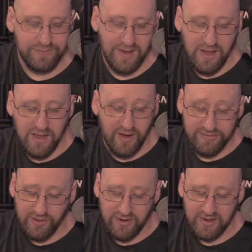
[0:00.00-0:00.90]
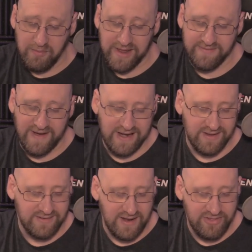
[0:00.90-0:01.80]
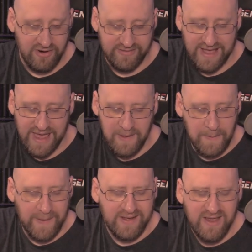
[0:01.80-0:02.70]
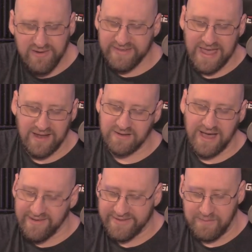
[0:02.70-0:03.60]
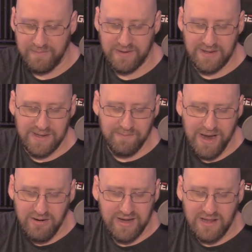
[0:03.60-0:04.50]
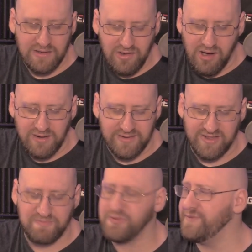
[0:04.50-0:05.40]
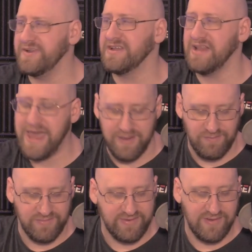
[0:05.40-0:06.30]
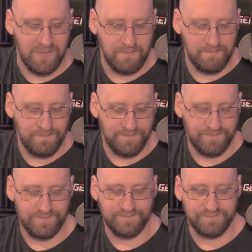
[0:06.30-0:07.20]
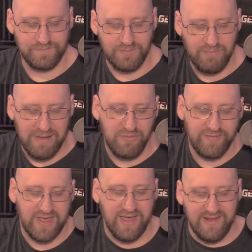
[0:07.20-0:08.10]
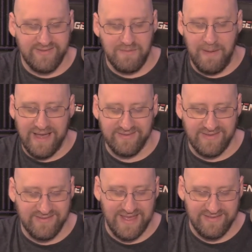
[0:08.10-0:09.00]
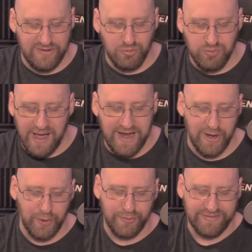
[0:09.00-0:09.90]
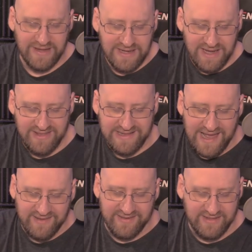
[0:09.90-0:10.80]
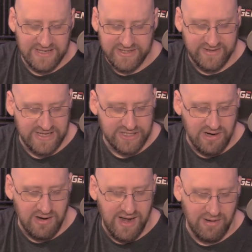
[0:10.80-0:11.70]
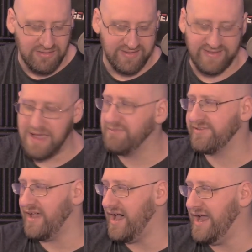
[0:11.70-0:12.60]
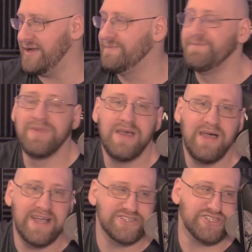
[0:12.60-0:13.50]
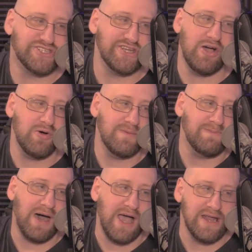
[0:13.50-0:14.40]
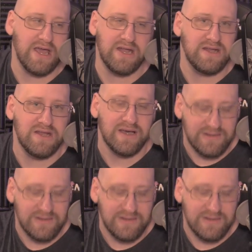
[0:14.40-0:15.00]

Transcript: He also called the committee's findings on Thursday hearsay and gossip, parroting long disproven claims by moving against him, Paxton says the rhinos and the Texas legislature are now on the same side as Joe Biden.